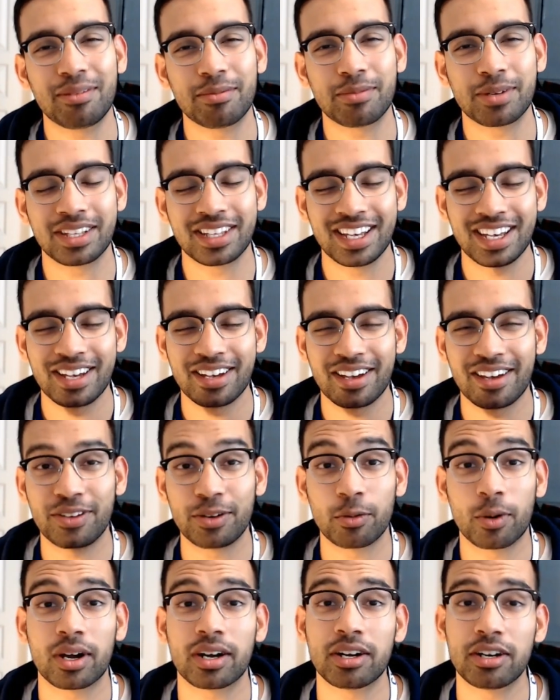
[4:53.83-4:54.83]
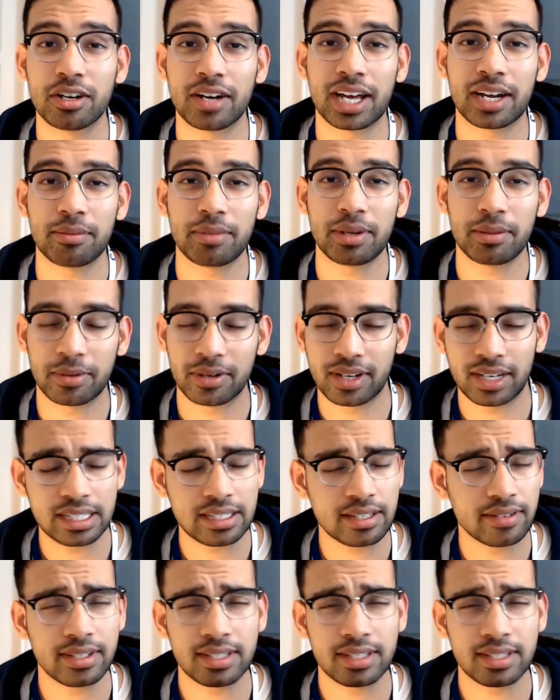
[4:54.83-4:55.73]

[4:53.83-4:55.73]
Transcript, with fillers: but if you want to know how to be productive,